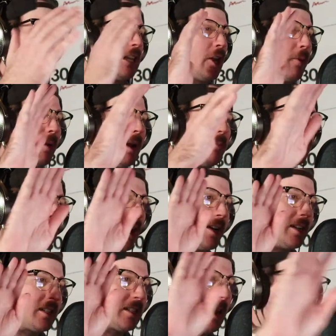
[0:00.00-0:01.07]
a little bit. I'm trying
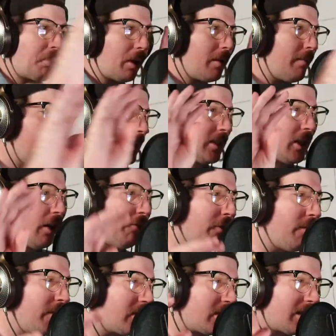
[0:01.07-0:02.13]
to separate myself
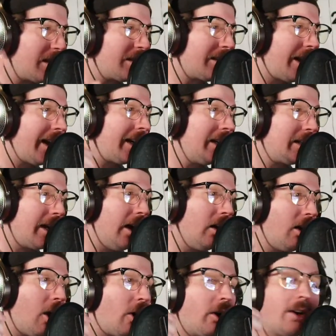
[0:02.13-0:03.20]
from. There's things that I can
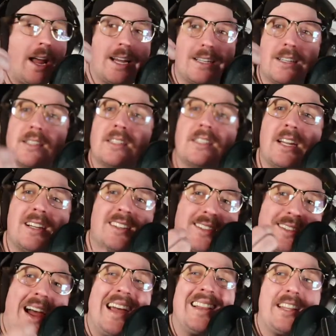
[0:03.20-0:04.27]
tell are like distinct
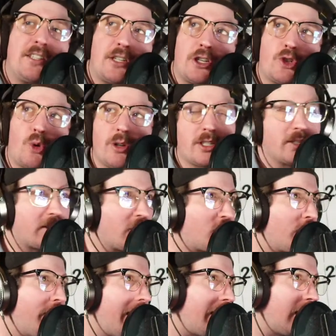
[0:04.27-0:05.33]
stylistic choices that
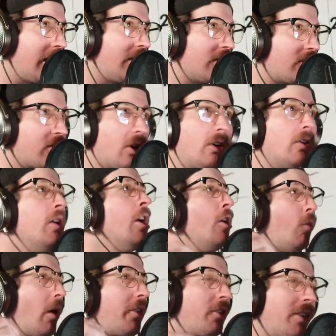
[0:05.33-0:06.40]
you're making in the song,
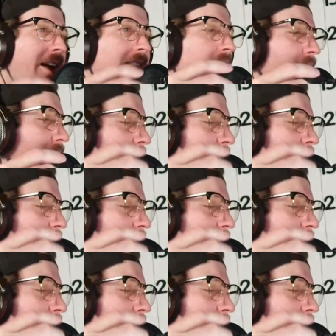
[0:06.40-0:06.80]
whether that's